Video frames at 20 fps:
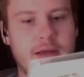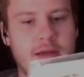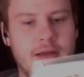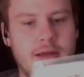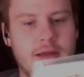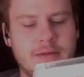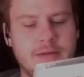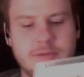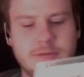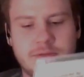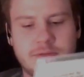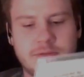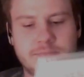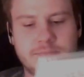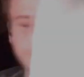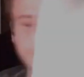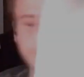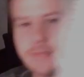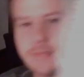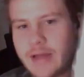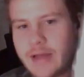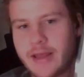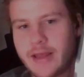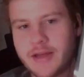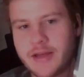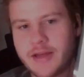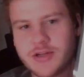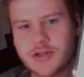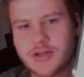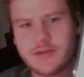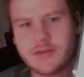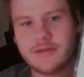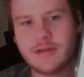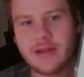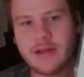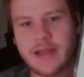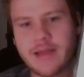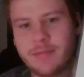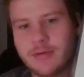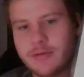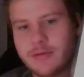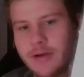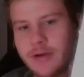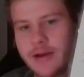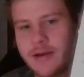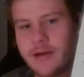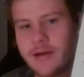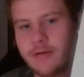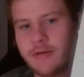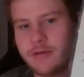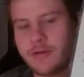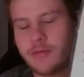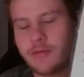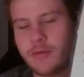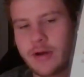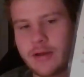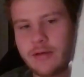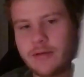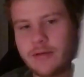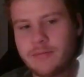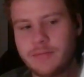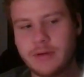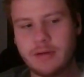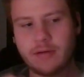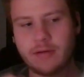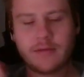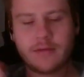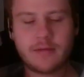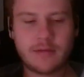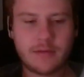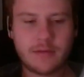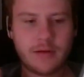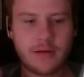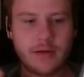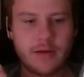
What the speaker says: and I can show you the label right now, or the record, because